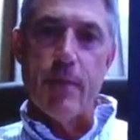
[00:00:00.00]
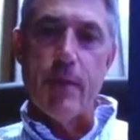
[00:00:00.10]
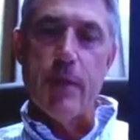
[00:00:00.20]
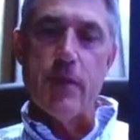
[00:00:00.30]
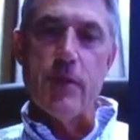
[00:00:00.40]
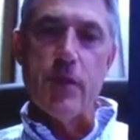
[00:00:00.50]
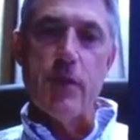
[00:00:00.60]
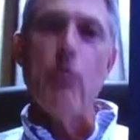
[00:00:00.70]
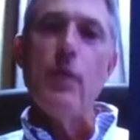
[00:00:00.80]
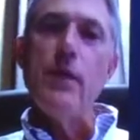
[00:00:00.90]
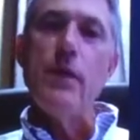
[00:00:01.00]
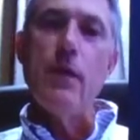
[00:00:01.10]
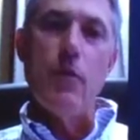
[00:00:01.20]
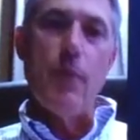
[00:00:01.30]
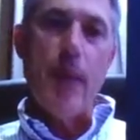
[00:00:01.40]
Because until we
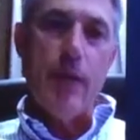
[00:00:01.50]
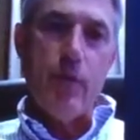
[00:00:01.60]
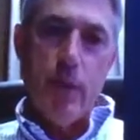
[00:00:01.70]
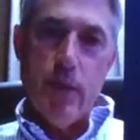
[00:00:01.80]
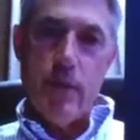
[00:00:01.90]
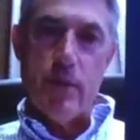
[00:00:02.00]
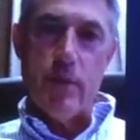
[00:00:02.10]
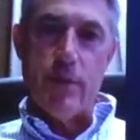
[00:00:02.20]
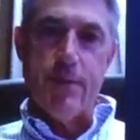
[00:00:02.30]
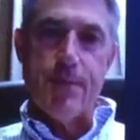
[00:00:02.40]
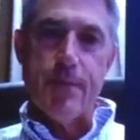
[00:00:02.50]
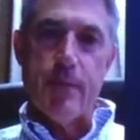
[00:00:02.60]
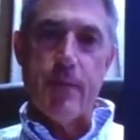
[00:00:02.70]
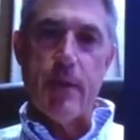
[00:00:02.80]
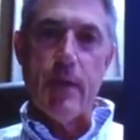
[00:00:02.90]
know the pathways,
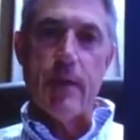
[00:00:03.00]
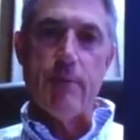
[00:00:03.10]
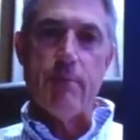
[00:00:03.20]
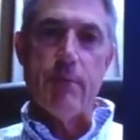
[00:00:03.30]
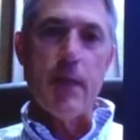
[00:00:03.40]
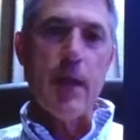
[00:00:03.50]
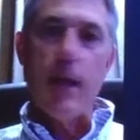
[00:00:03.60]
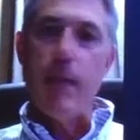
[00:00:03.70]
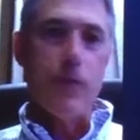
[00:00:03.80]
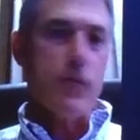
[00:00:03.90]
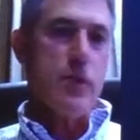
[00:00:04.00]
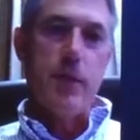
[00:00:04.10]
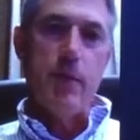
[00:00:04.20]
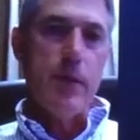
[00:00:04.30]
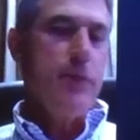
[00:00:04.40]
I
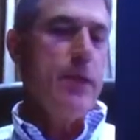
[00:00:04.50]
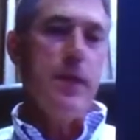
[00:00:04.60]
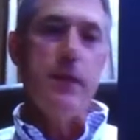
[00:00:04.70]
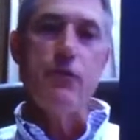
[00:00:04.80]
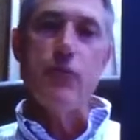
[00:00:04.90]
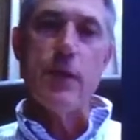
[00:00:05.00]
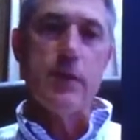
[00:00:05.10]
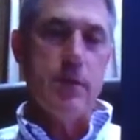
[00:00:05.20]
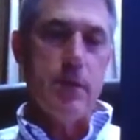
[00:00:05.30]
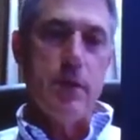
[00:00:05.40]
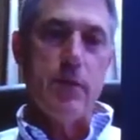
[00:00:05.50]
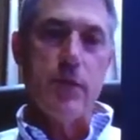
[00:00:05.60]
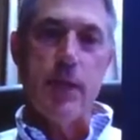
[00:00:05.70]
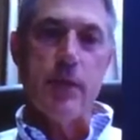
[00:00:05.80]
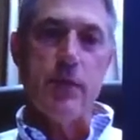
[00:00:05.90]
personally believe any drug, you know,
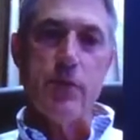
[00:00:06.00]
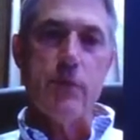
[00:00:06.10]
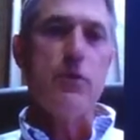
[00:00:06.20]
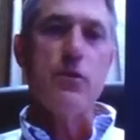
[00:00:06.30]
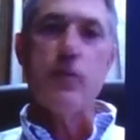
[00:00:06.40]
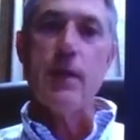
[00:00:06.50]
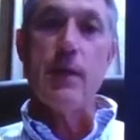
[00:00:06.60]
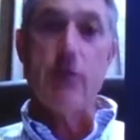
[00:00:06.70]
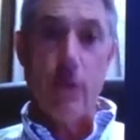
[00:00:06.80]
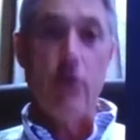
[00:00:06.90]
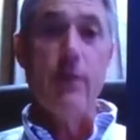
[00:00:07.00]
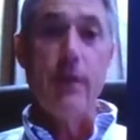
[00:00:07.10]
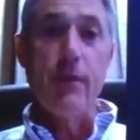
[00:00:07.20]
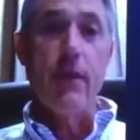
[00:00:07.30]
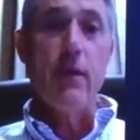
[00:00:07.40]
test, drug trial is a little bit
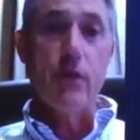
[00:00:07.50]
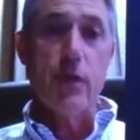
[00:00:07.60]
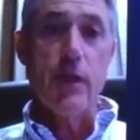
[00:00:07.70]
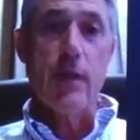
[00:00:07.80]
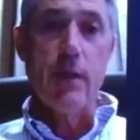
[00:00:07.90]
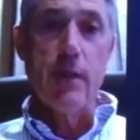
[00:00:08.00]
of a long shot.